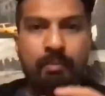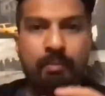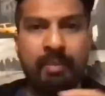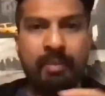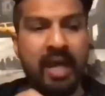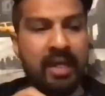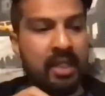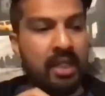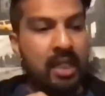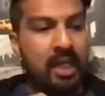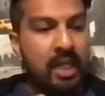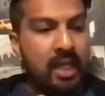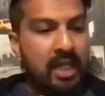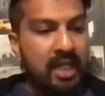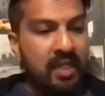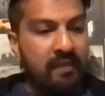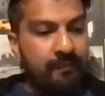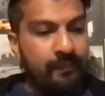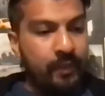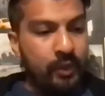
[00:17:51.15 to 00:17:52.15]
But
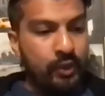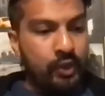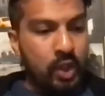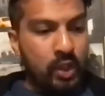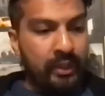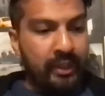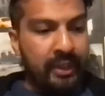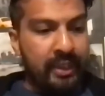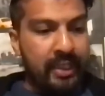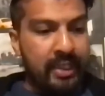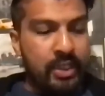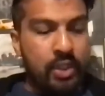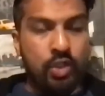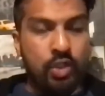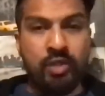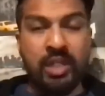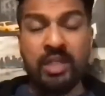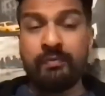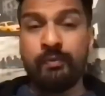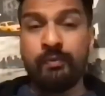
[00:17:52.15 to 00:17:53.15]
if your dog is
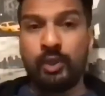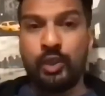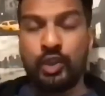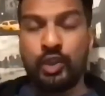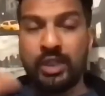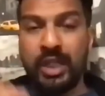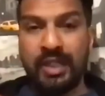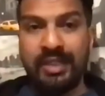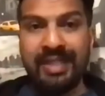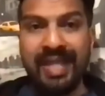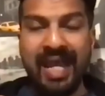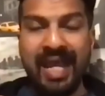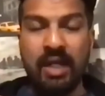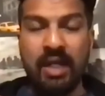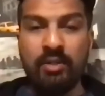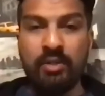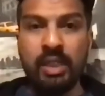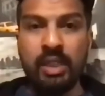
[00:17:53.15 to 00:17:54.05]
stressful and shut down